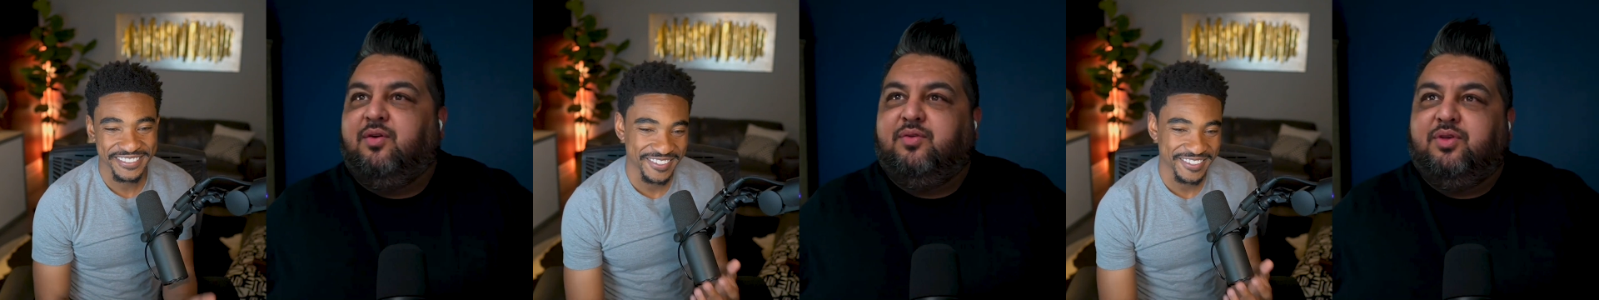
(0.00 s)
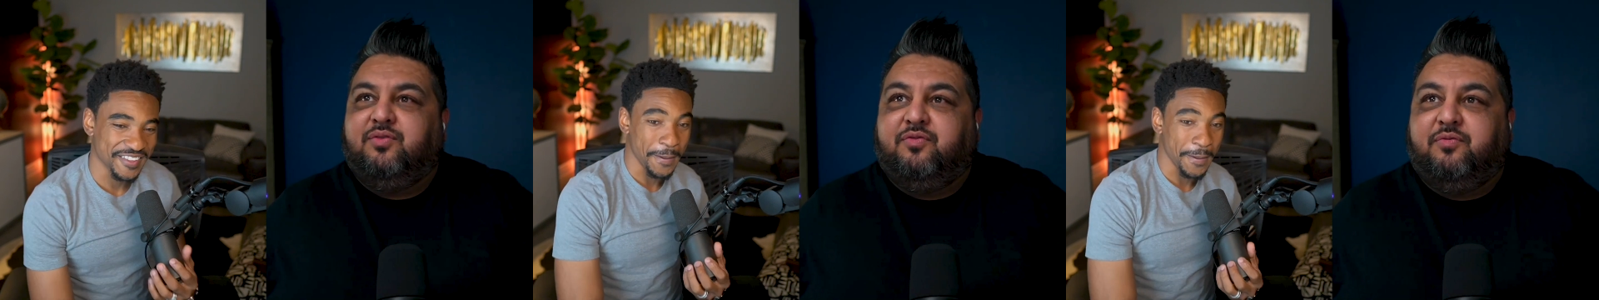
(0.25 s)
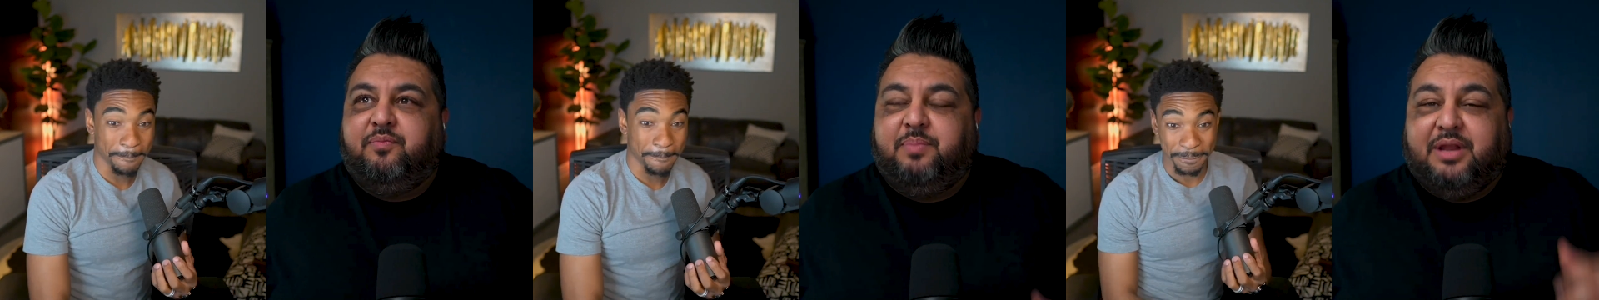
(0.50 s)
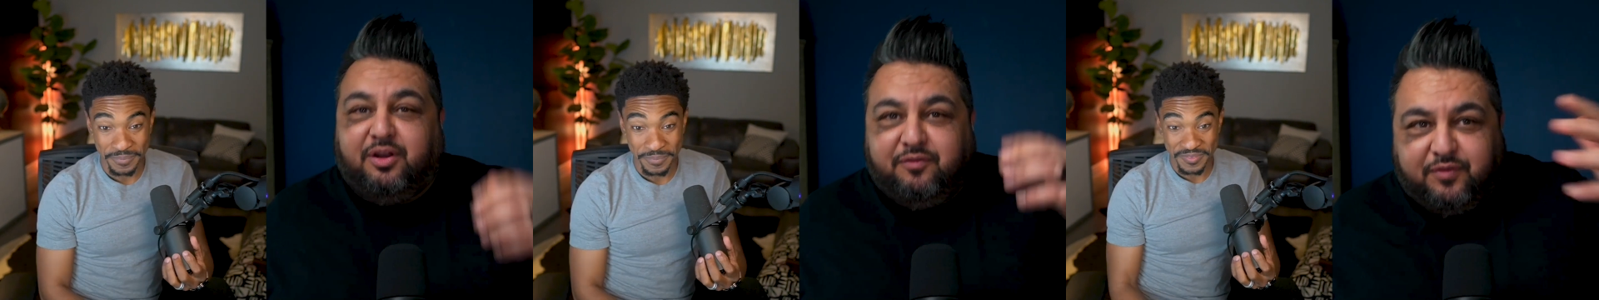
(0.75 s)
Speaker 1: You've been
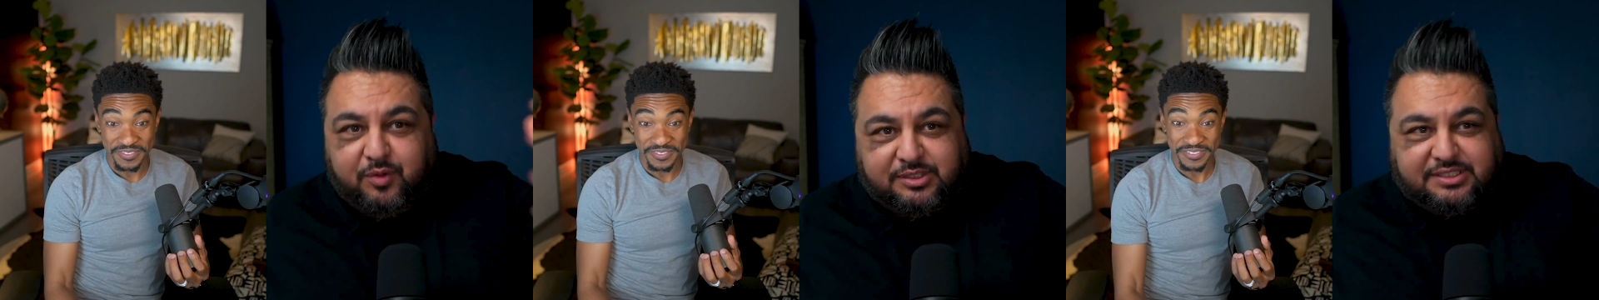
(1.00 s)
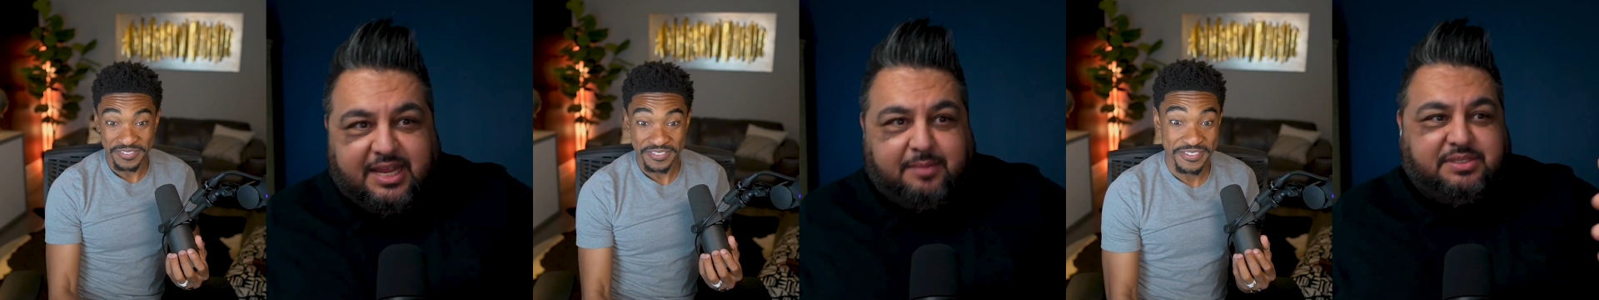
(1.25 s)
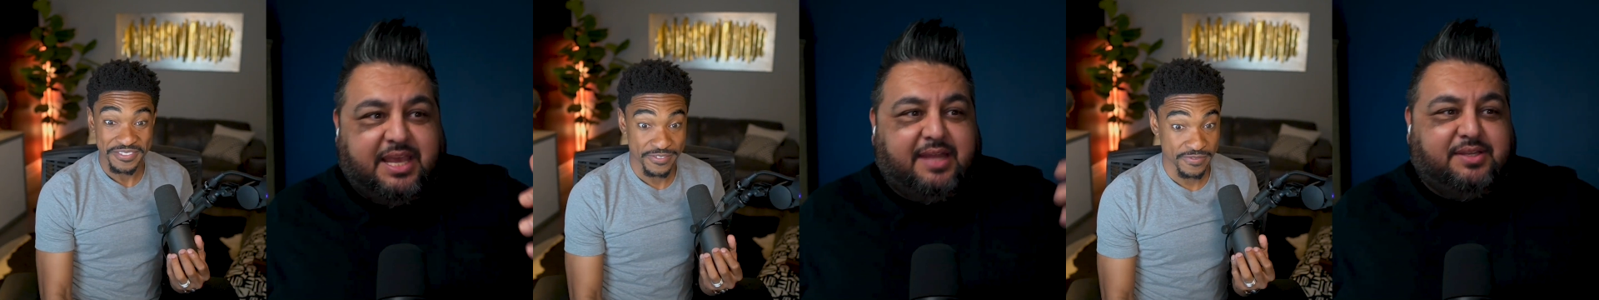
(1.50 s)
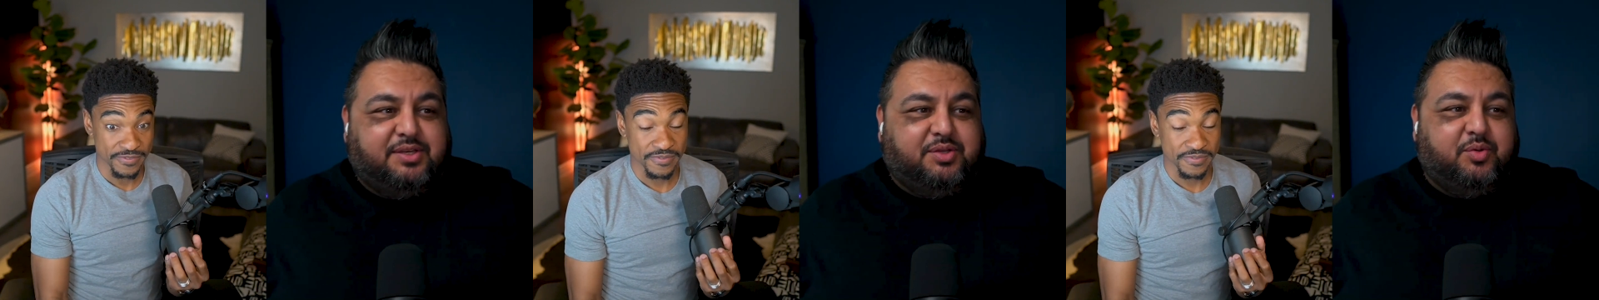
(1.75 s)
on food stamps, had
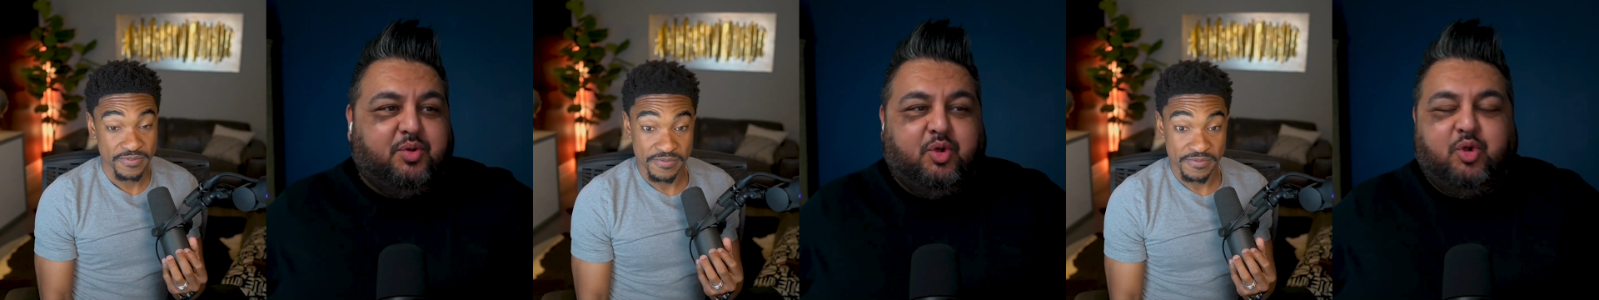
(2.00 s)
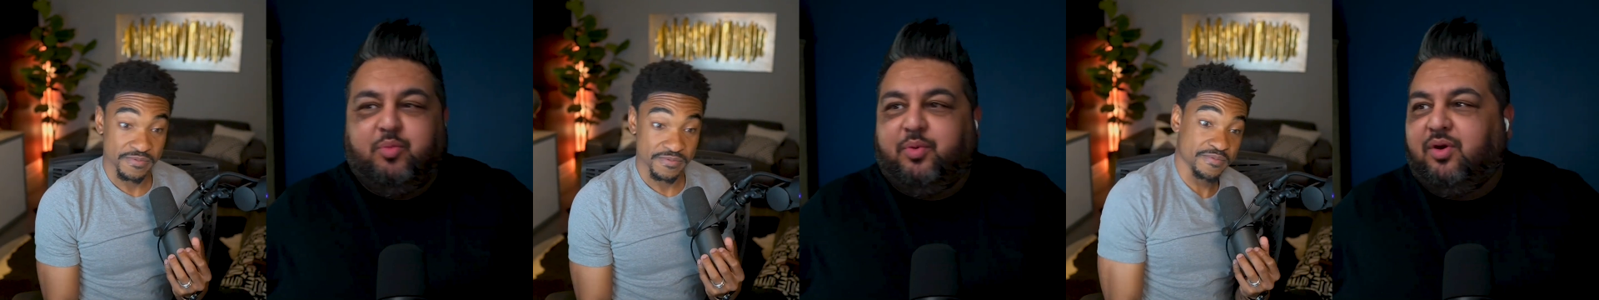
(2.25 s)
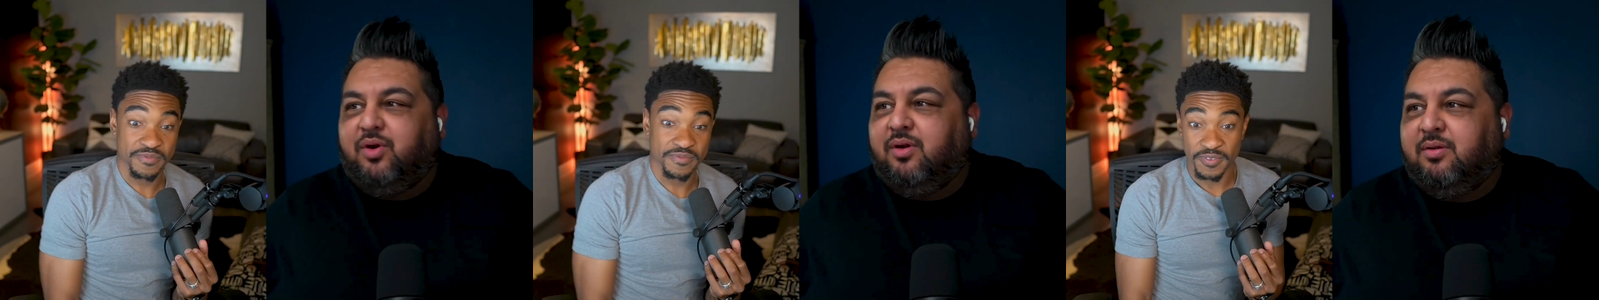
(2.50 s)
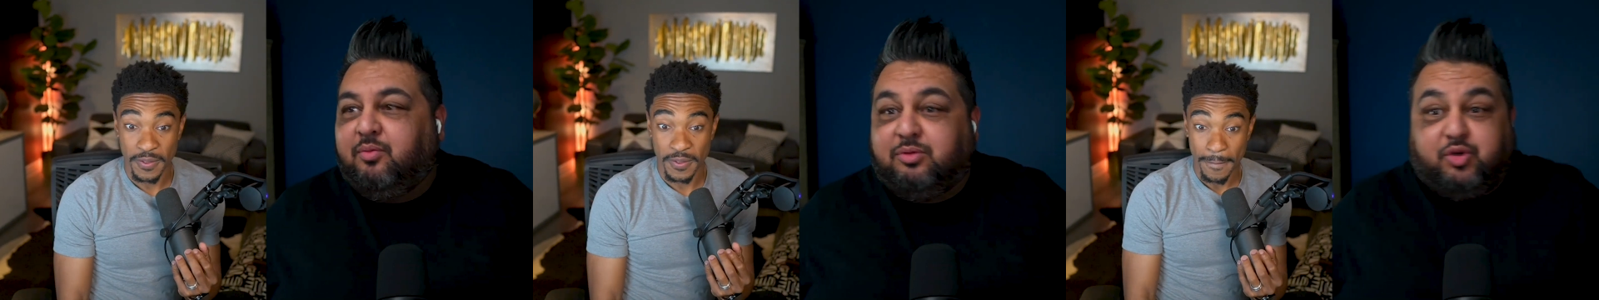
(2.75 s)
to do
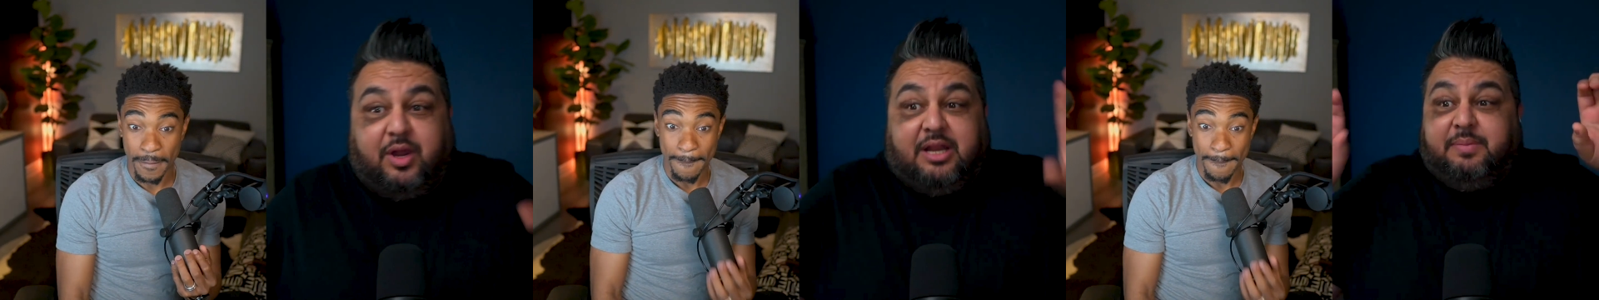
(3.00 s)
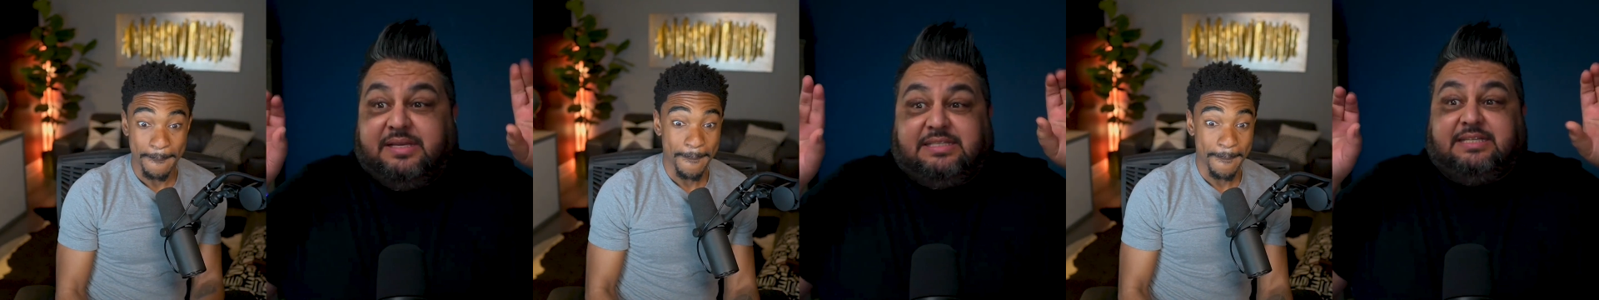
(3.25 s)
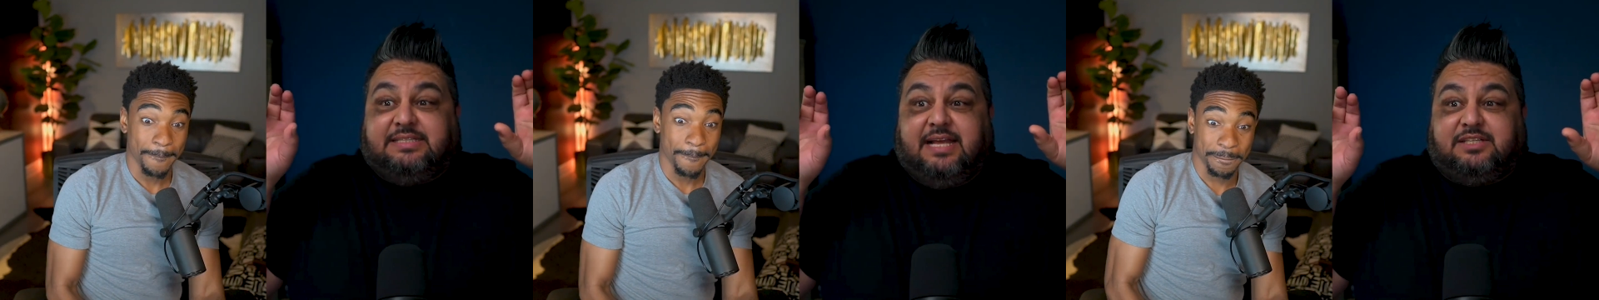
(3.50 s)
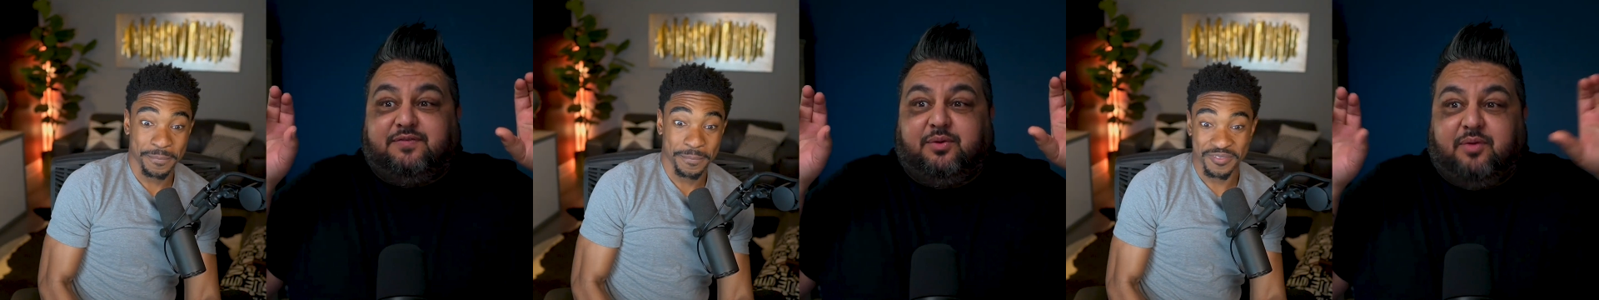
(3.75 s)
Uber, trying to be
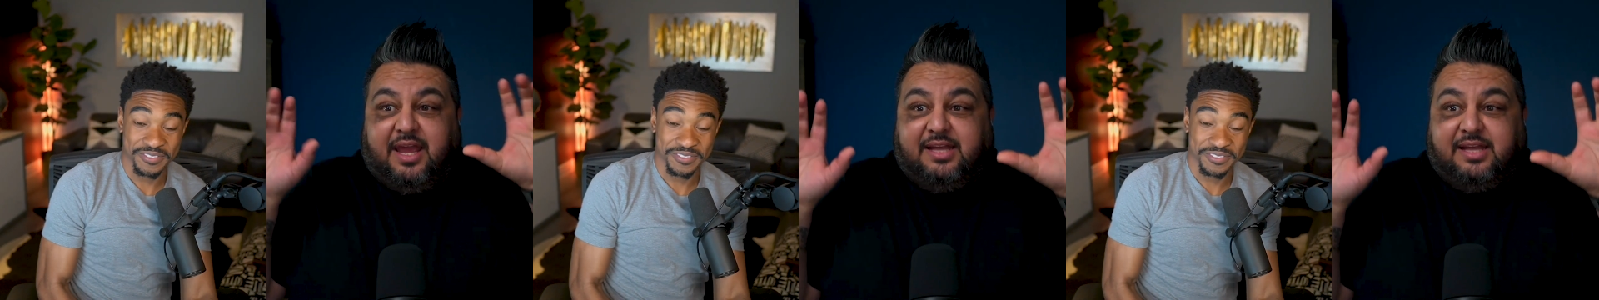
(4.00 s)
successful, right?